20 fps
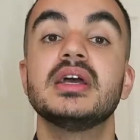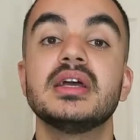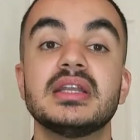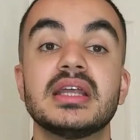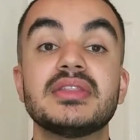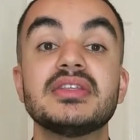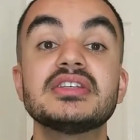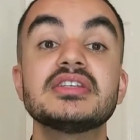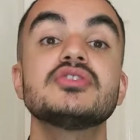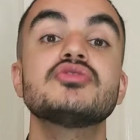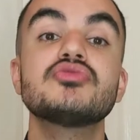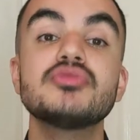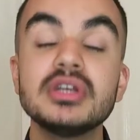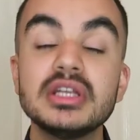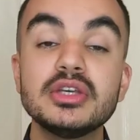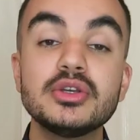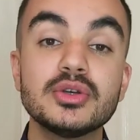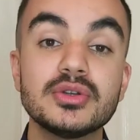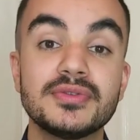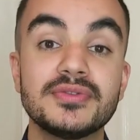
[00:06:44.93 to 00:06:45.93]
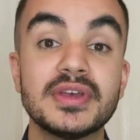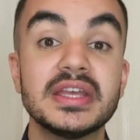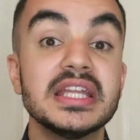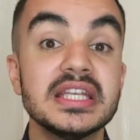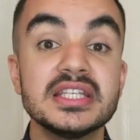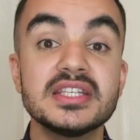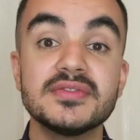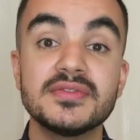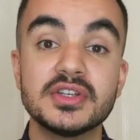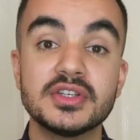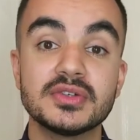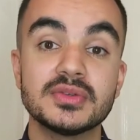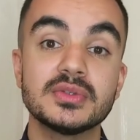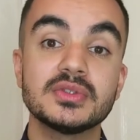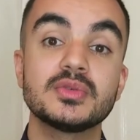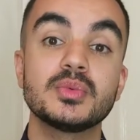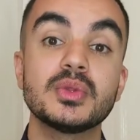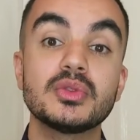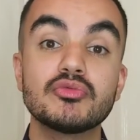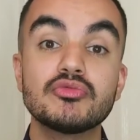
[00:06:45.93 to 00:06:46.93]
Now, this is really good for
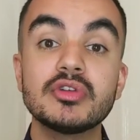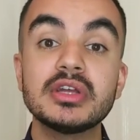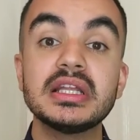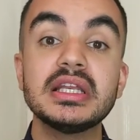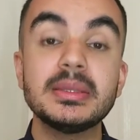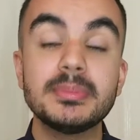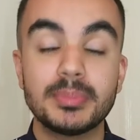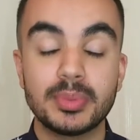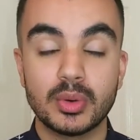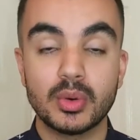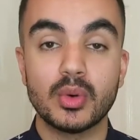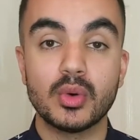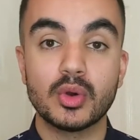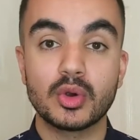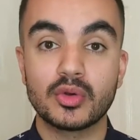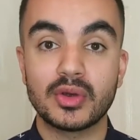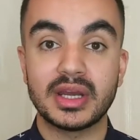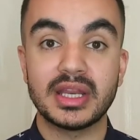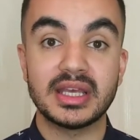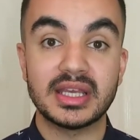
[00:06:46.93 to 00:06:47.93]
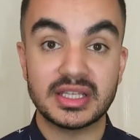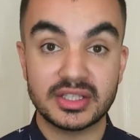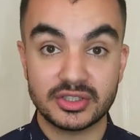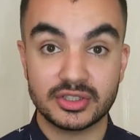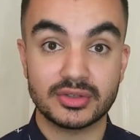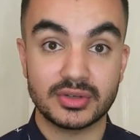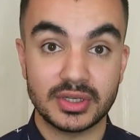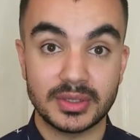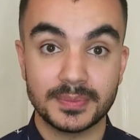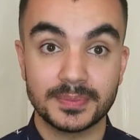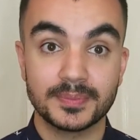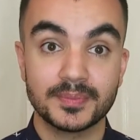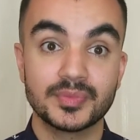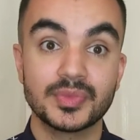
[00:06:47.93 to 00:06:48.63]
individuals with really poor credit history.